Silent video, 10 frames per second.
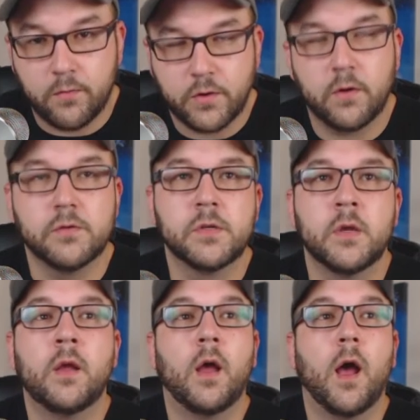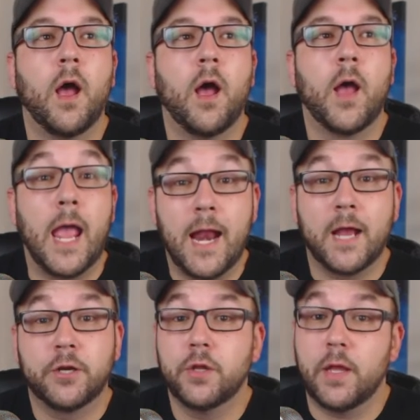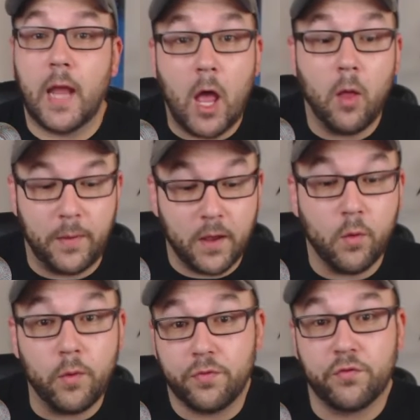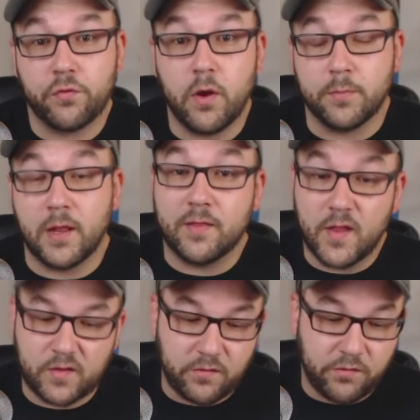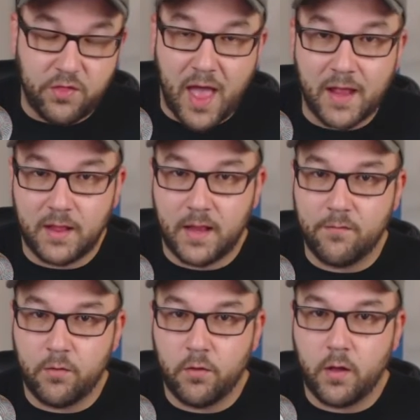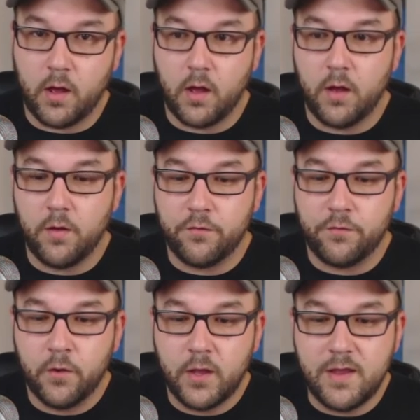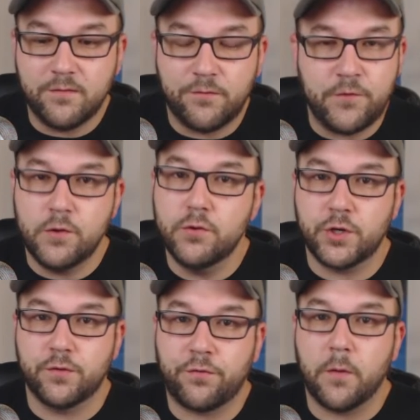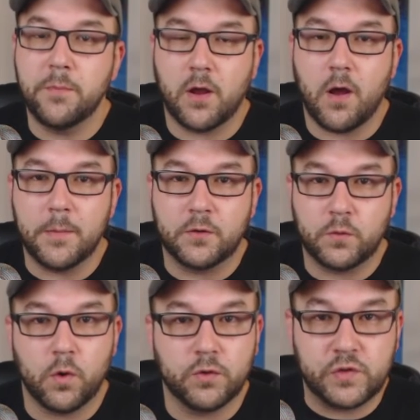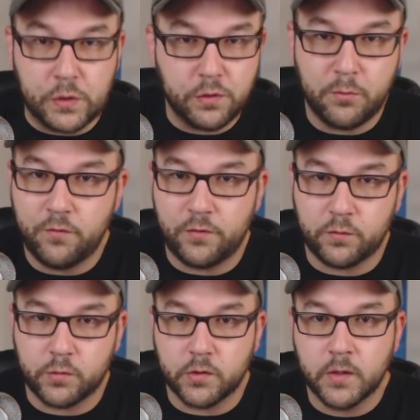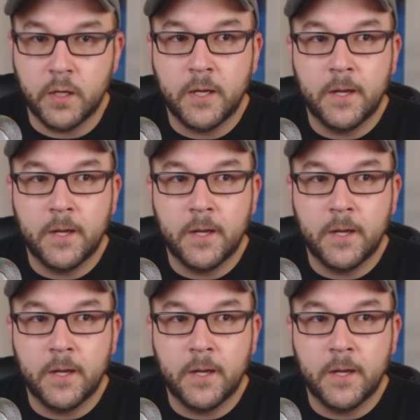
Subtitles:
Knight Returns, and actually helping out with the script. Like, this is that level of infusion from the comics world to the movies world.